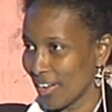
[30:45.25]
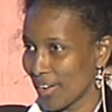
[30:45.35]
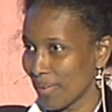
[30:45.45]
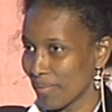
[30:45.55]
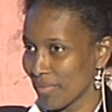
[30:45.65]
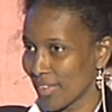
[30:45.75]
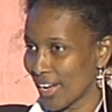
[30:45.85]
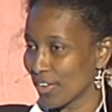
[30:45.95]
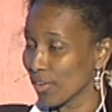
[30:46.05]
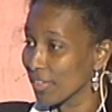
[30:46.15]
Um,
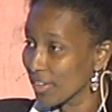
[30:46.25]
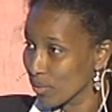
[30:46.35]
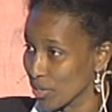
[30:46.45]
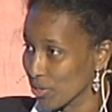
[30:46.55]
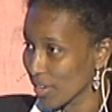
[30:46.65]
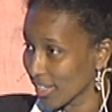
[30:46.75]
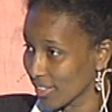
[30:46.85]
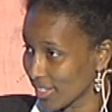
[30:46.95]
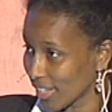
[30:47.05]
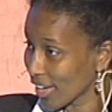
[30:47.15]
I don't think we should let
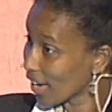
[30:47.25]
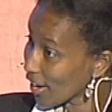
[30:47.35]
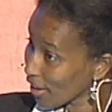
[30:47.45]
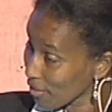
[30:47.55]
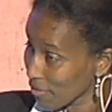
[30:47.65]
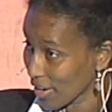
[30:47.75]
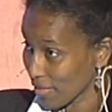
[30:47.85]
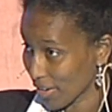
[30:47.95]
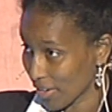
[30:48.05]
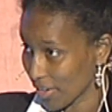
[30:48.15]
it take another
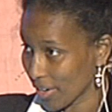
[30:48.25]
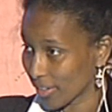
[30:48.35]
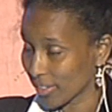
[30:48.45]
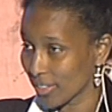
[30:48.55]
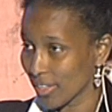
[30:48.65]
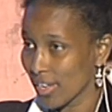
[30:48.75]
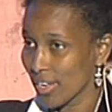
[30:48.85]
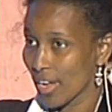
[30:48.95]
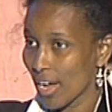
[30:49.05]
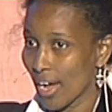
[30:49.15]
five hundred years.
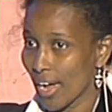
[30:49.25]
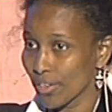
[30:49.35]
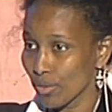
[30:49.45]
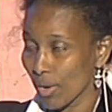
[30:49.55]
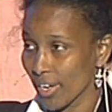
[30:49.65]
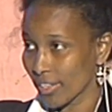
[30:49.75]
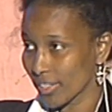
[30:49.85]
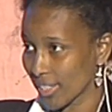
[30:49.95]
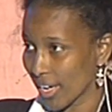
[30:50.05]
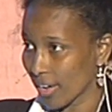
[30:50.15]
I do
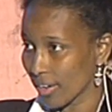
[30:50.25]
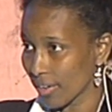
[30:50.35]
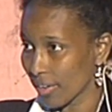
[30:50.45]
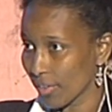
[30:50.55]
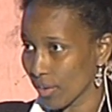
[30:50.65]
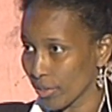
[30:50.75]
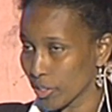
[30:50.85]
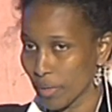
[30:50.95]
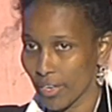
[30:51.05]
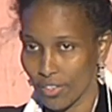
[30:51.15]
understand the
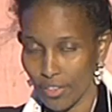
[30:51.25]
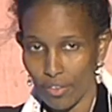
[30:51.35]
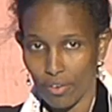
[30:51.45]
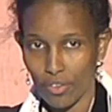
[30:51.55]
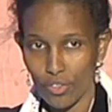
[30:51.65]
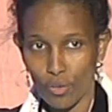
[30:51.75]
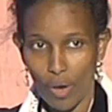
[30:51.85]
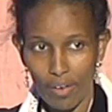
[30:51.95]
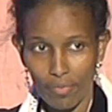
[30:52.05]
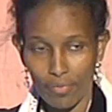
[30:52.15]
conspiracy theories. You
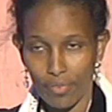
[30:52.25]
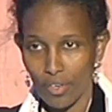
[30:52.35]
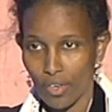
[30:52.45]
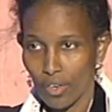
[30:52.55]
have,